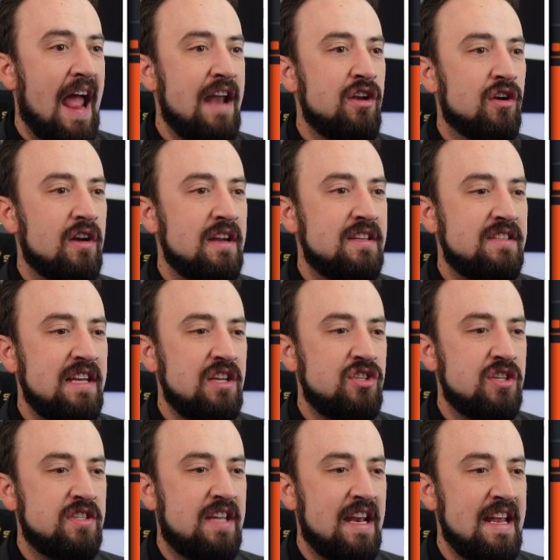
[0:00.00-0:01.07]
and you're going to see
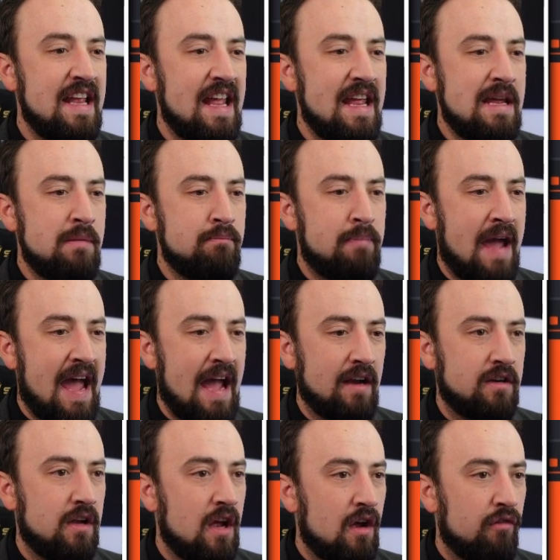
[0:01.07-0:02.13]
she's getting
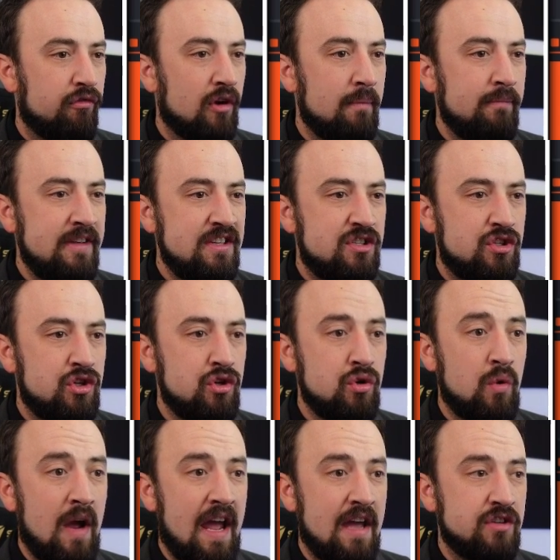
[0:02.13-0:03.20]
impact from these
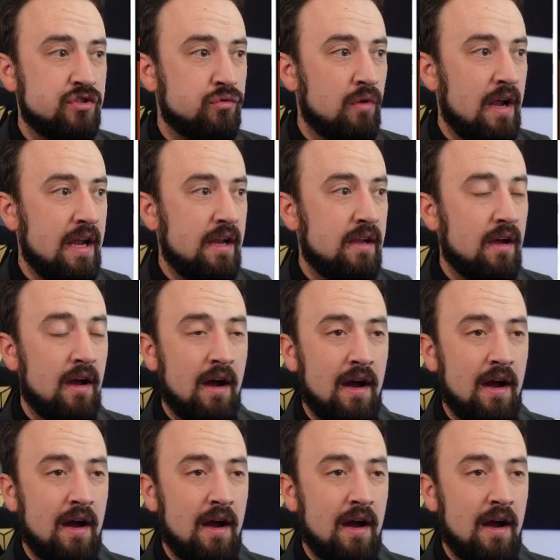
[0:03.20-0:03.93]
two S rank,